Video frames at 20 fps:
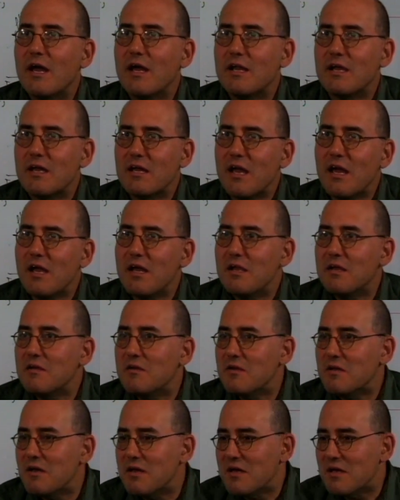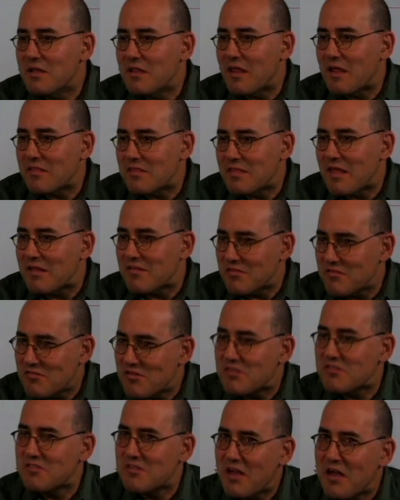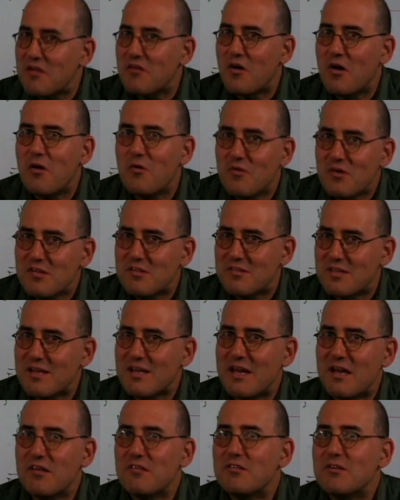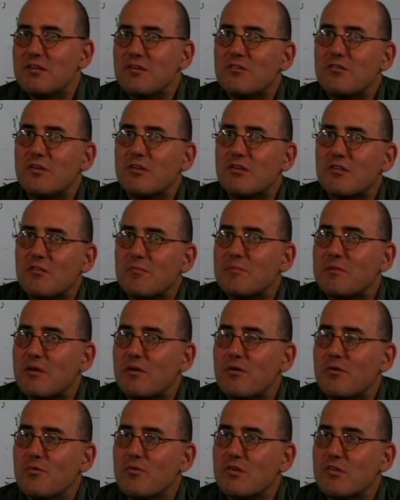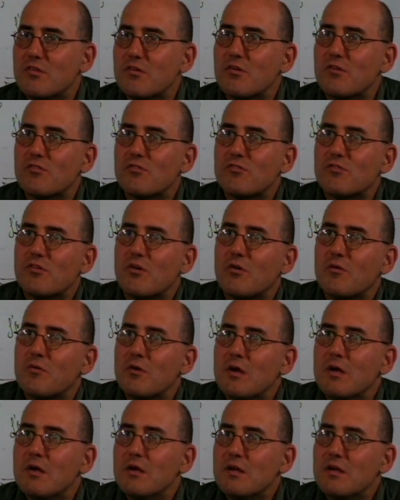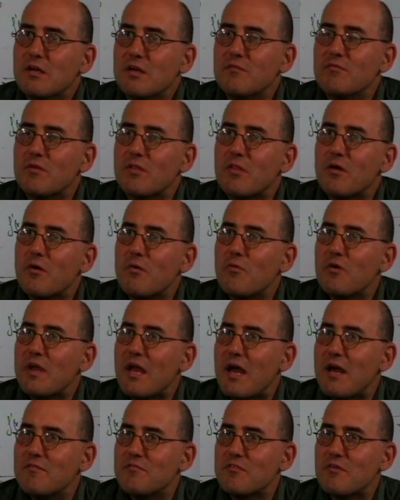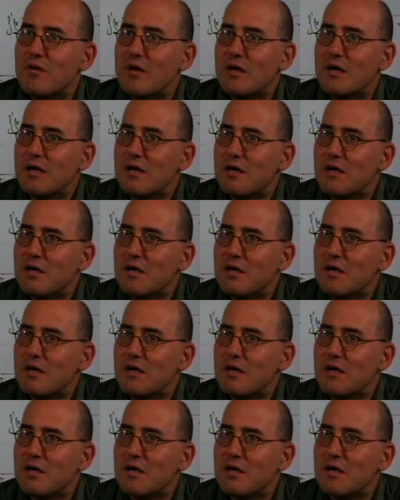And again, that's just not always the case in interdisciplinary research. So even though we have